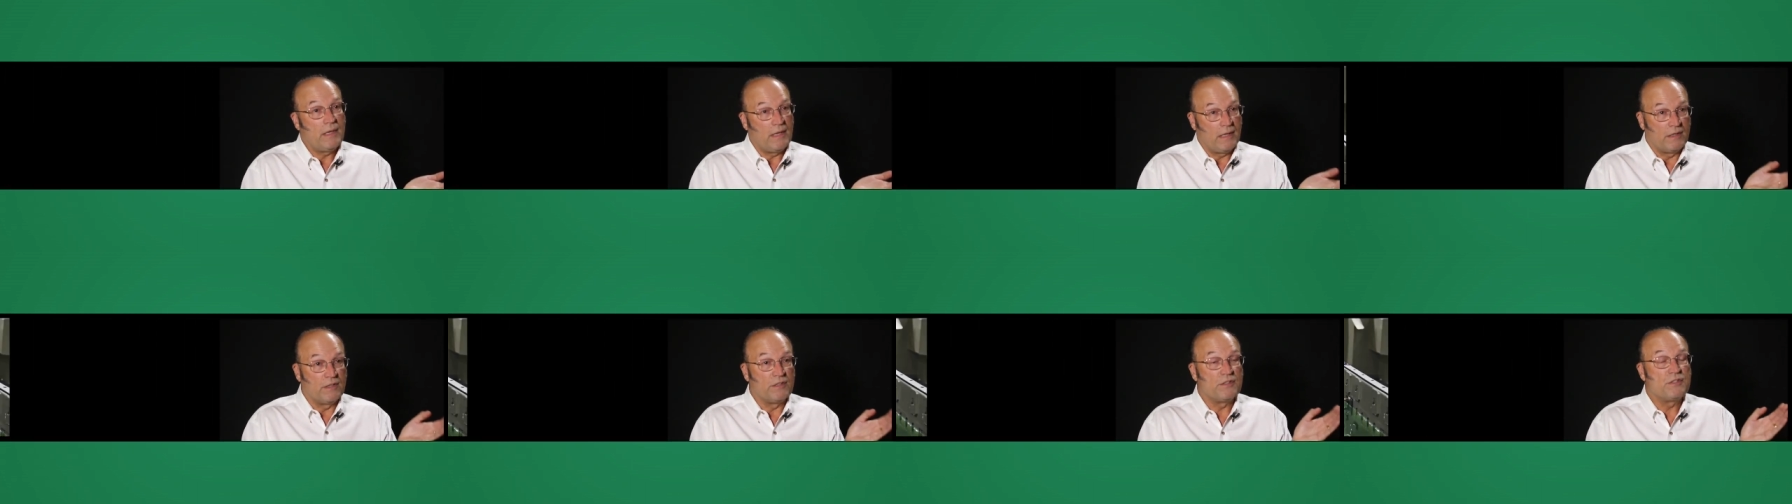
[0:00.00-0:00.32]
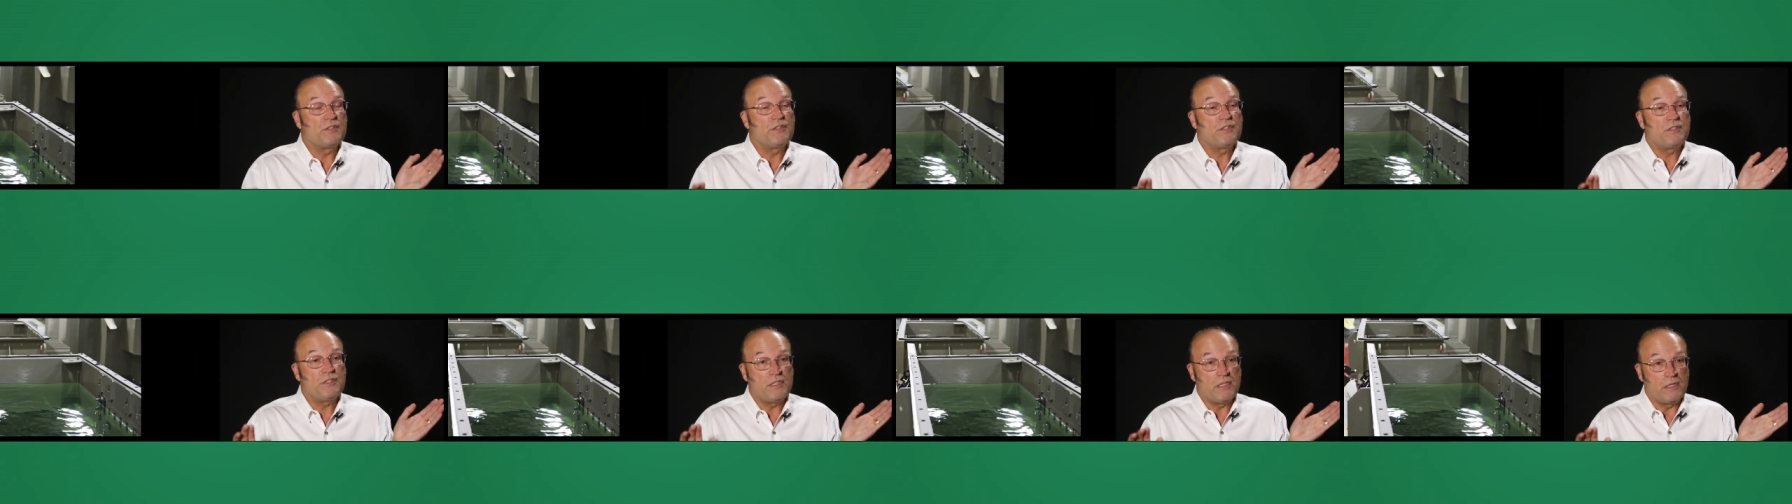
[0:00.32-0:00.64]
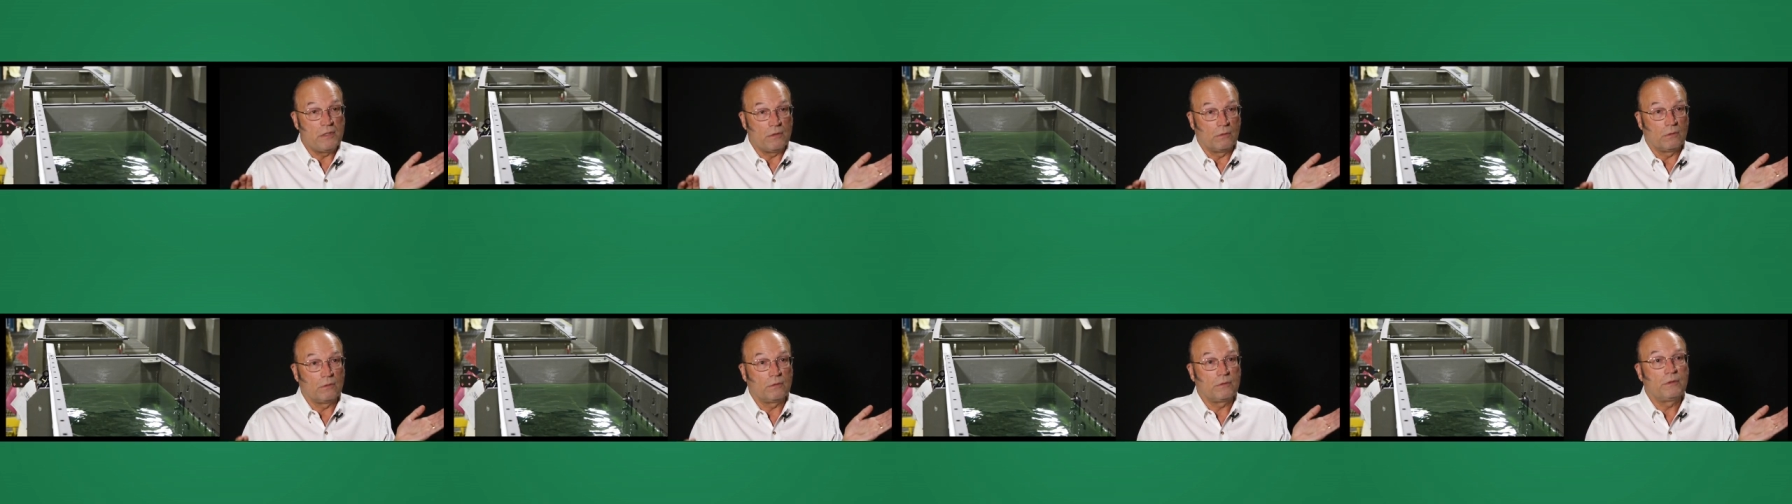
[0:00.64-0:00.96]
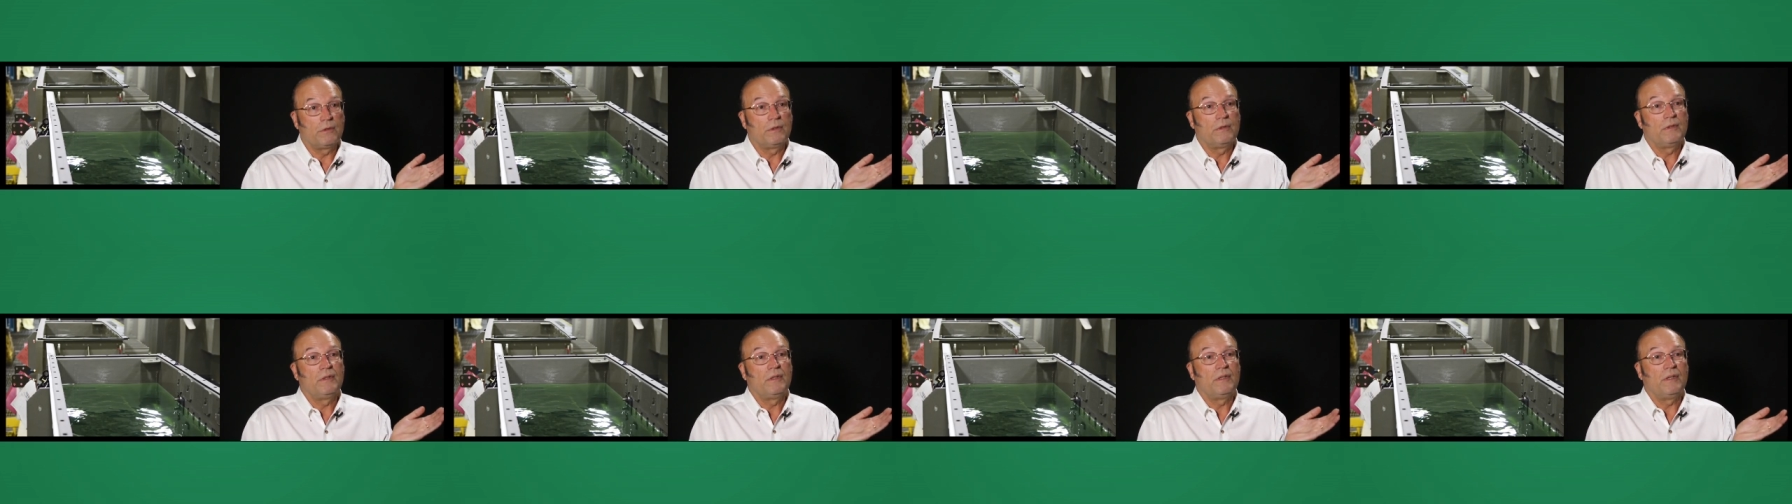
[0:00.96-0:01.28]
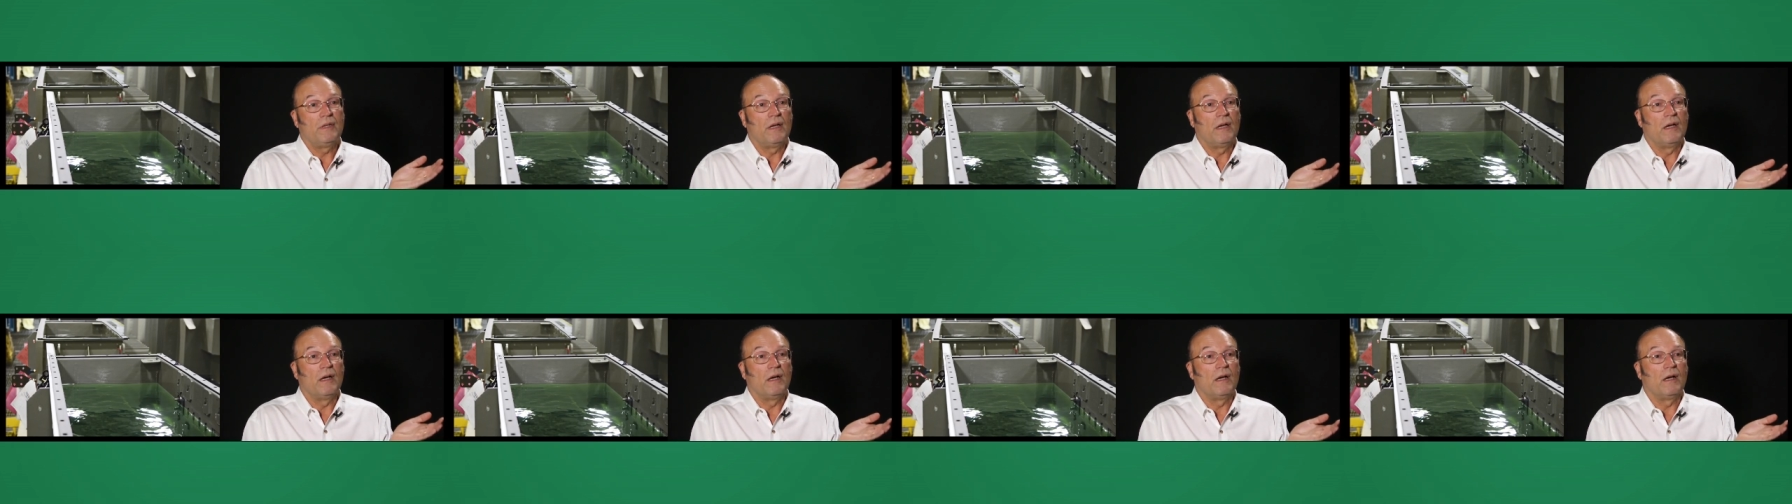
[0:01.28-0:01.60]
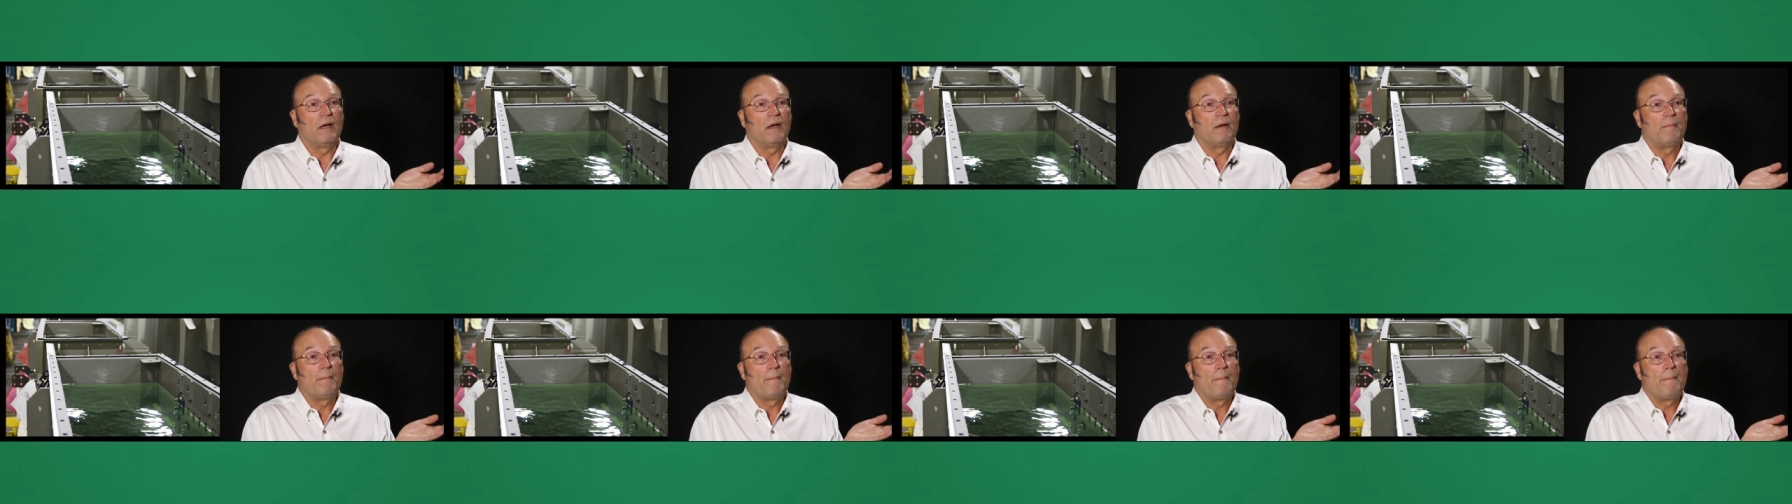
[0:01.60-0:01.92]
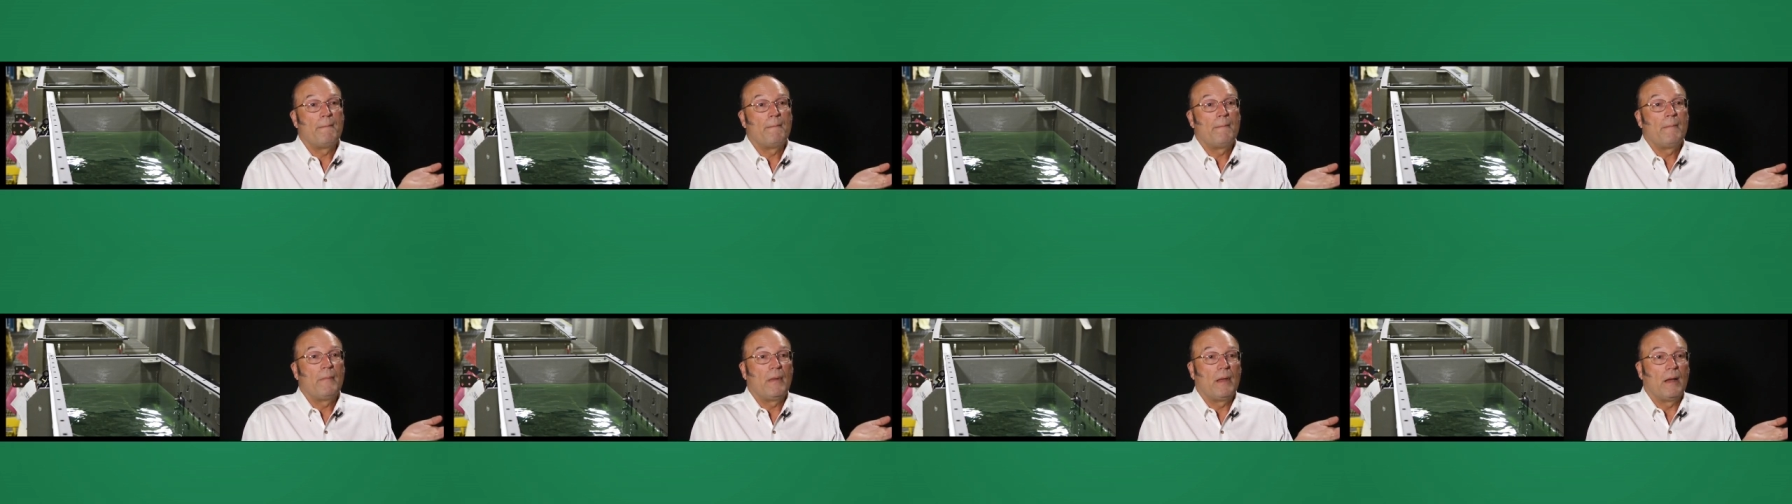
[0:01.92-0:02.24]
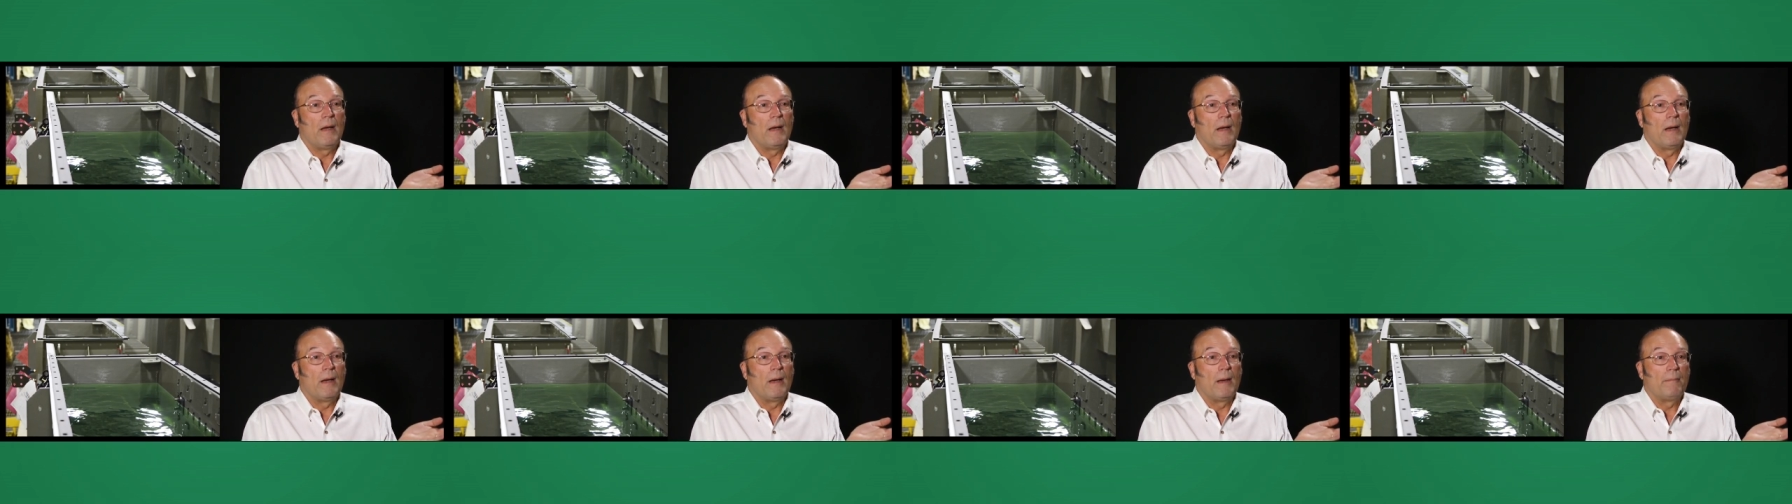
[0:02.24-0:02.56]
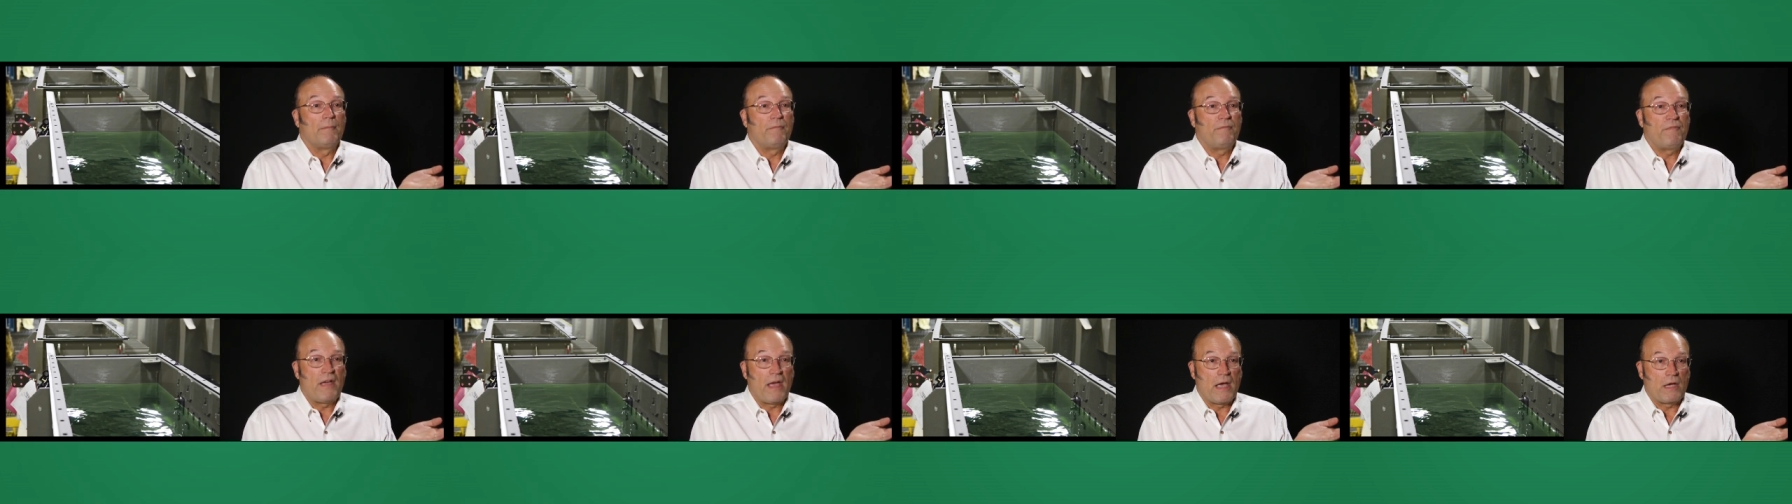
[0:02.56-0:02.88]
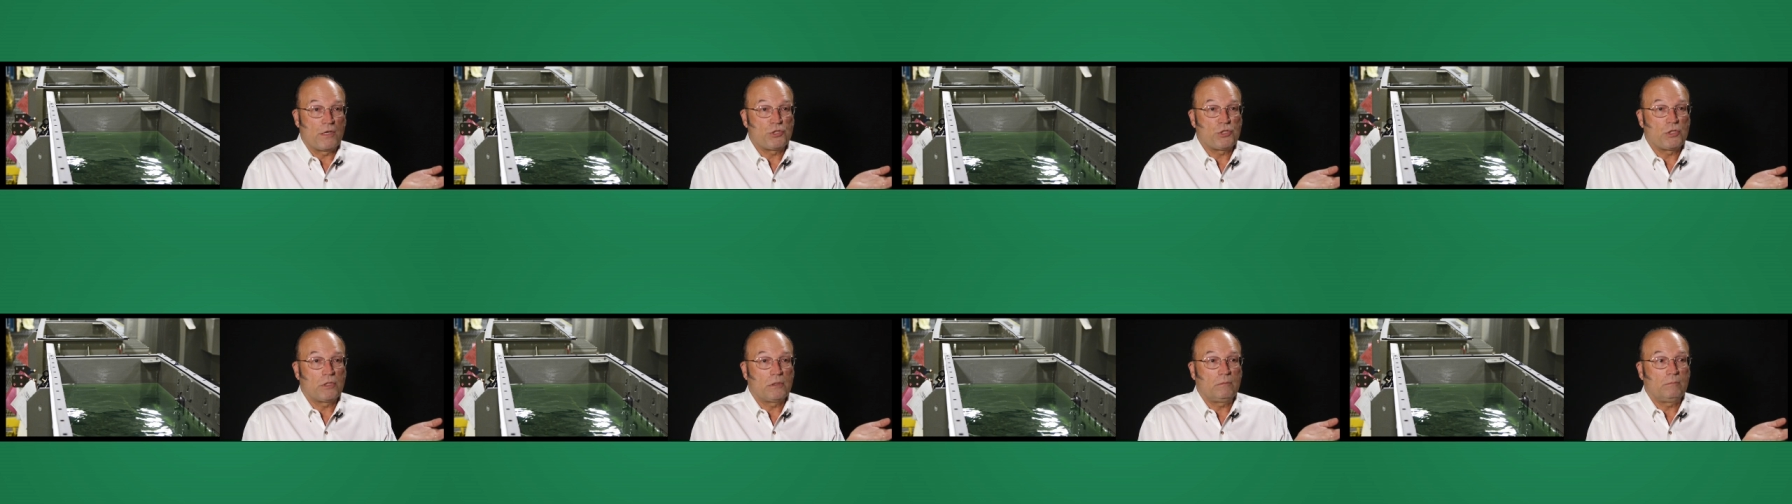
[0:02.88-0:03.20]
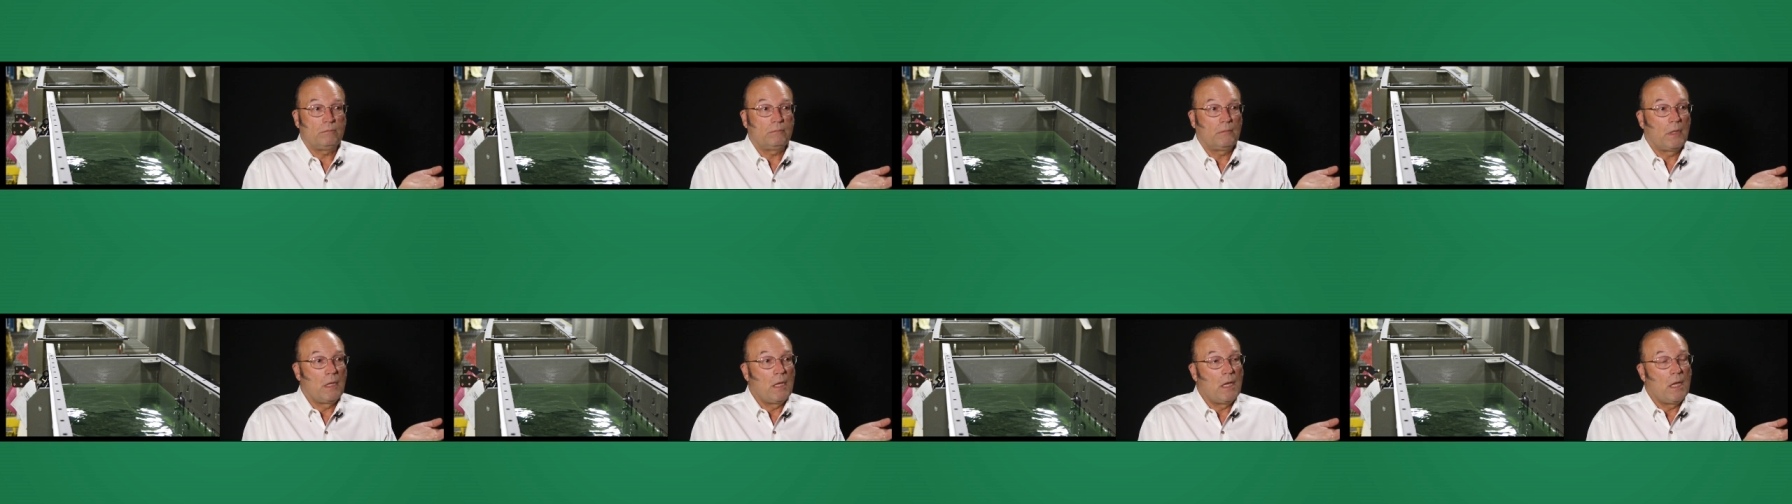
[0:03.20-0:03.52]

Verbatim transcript: in a sealed uh, uh, fashion.